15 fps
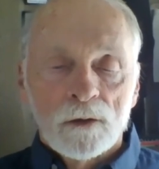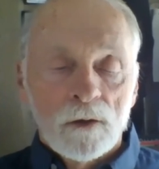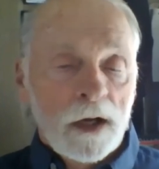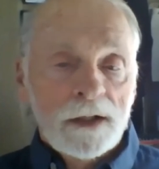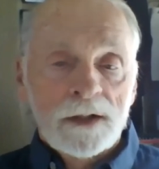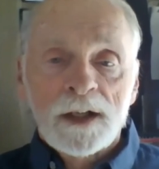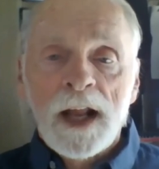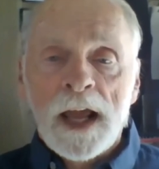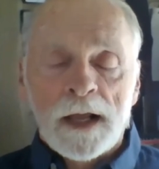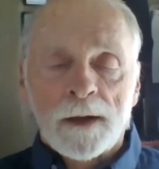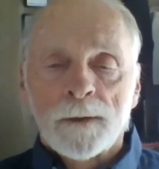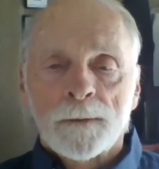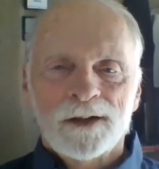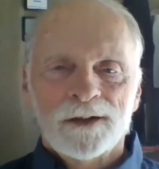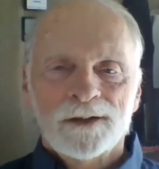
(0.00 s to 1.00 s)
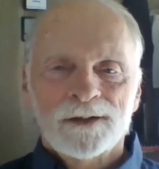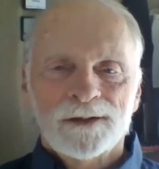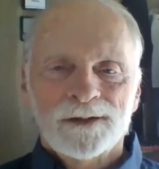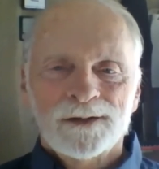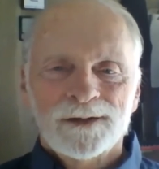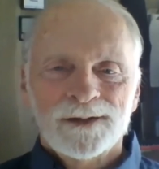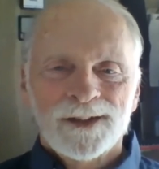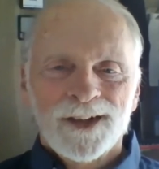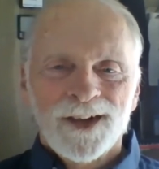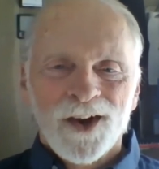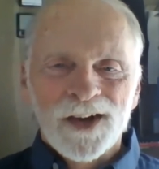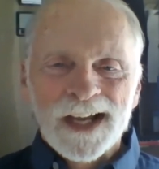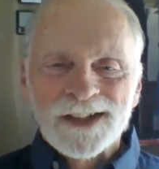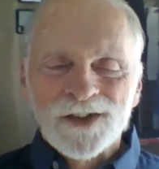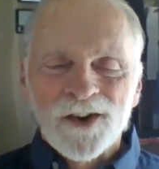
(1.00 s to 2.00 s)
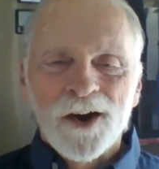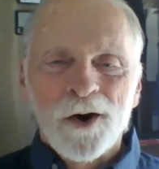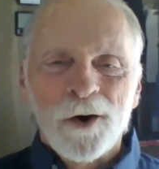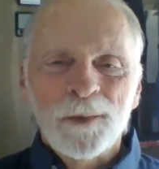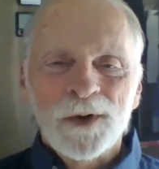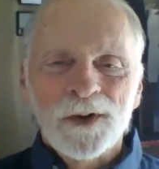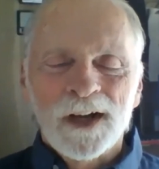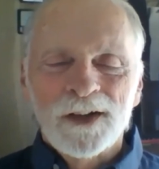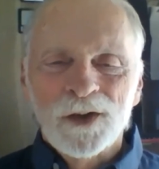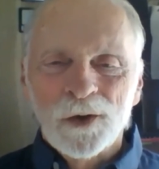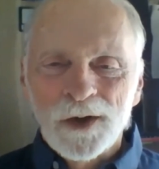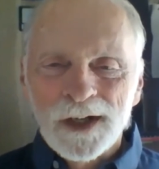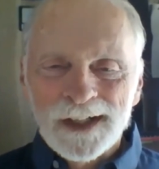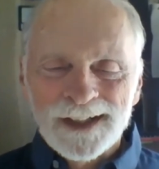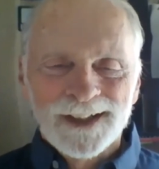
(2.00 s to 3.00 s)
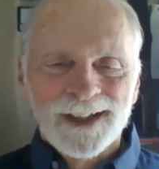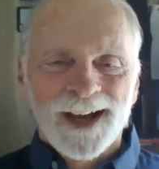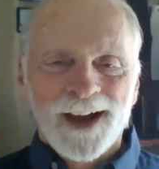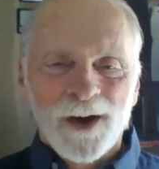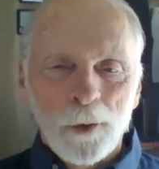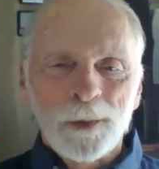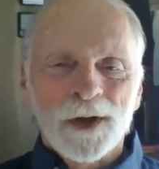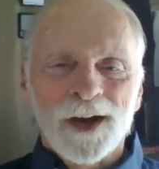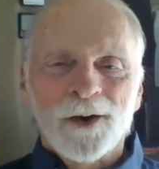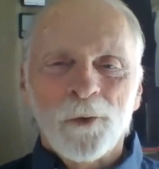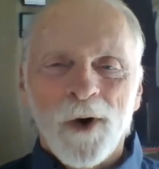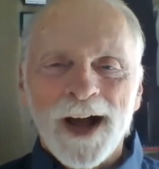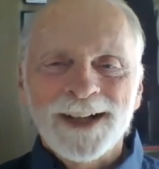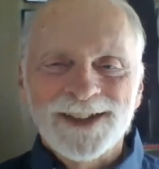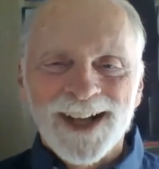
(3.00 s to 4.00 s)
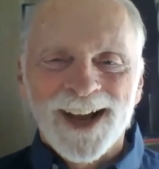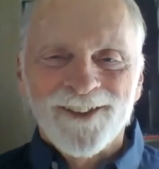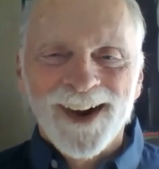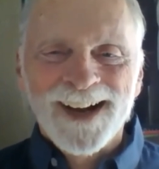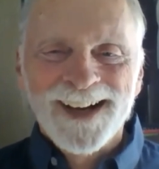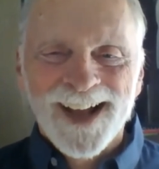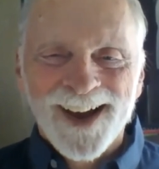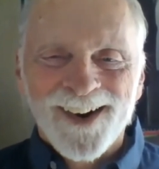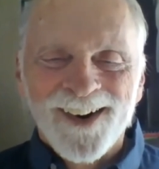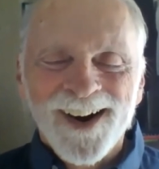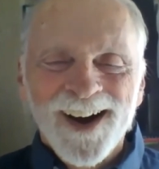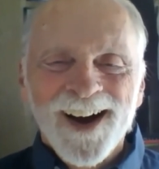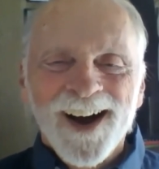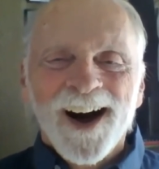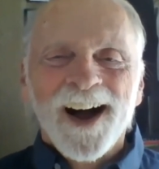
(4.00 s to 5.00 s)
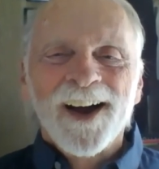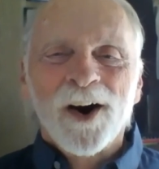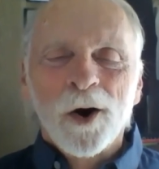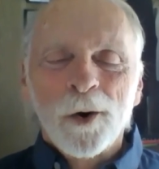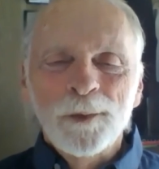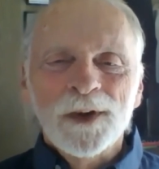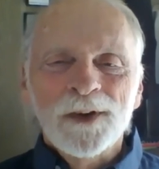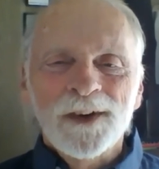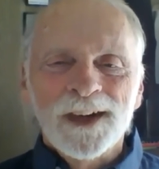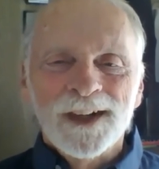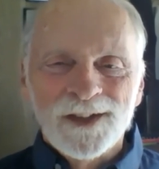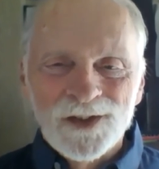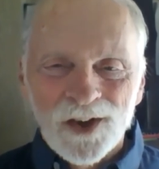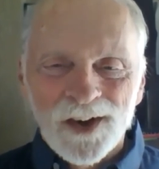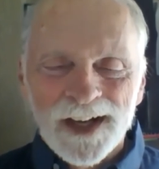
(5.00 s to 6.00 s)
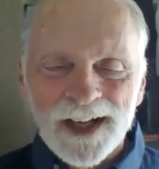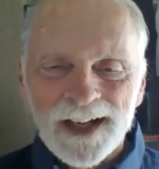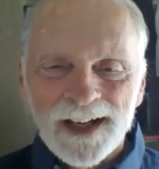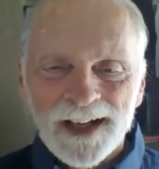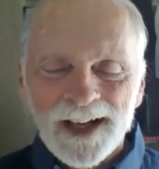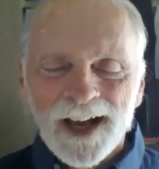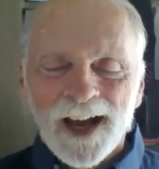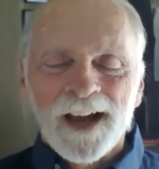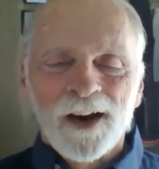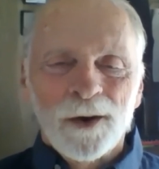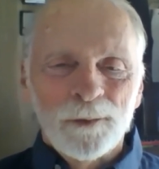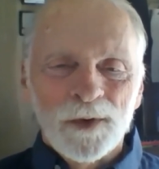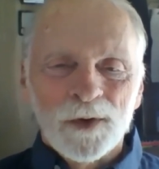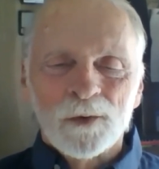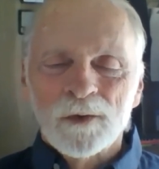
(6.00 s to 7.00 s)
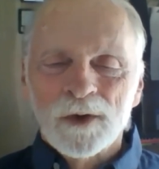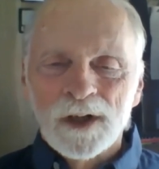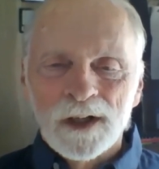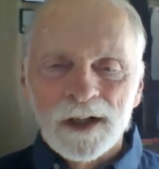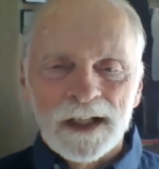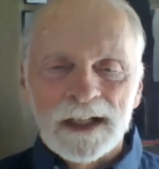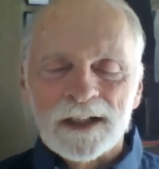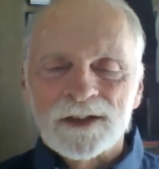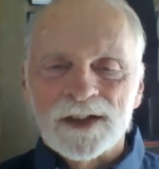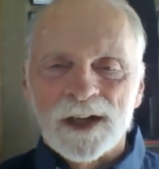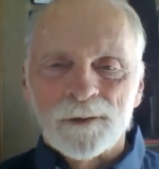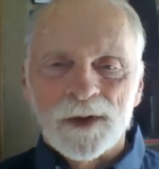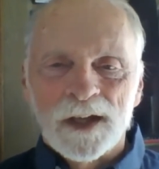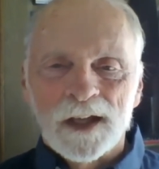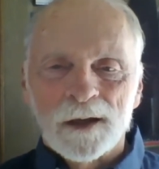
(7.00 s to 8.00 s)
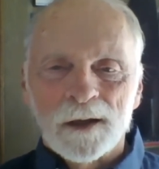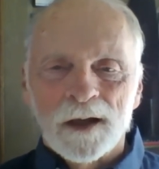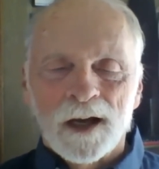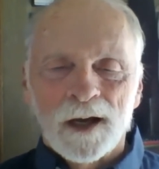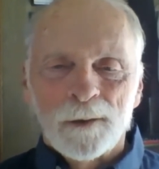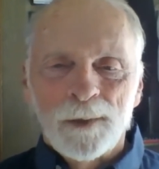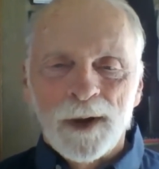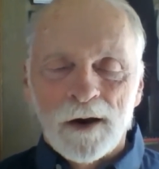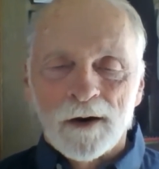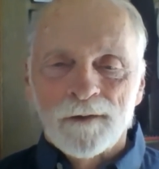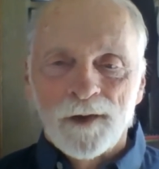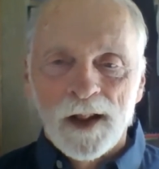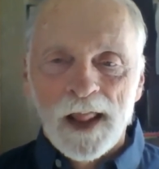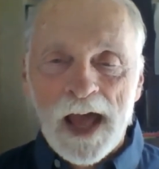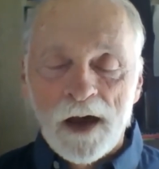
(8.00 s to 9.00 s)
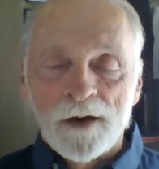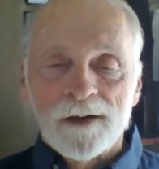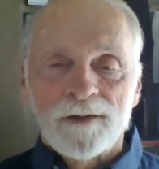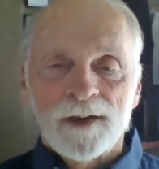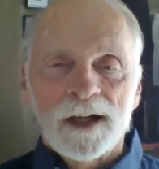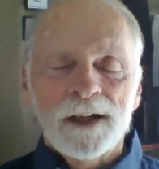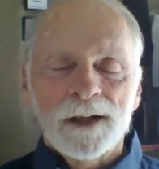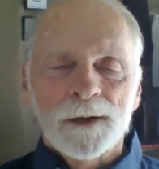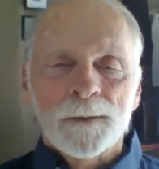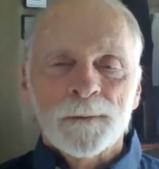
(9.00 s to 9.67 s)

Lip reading: right today. Okay, so I hope you do it. I hope you go watch that right now. I hope you enjoy it. I hope you really get something powerful out of it.